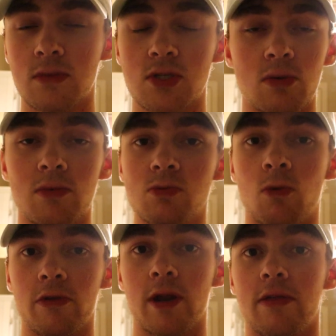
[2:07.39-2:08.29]
So much
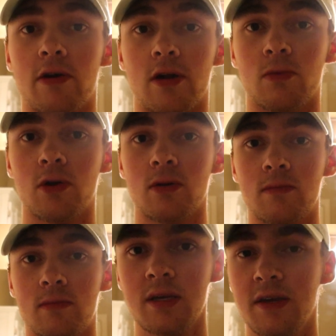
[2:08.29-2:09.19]
more than I thought it would.
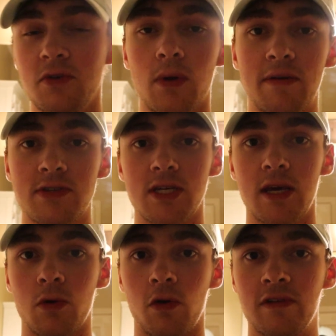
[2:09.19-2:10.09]
If you have a
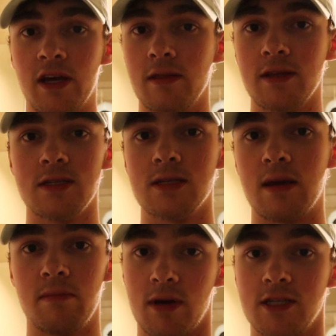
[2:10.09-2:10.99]
C8 Corvette, this is
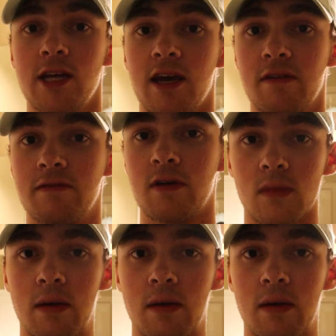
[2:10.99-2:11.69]
a must-have.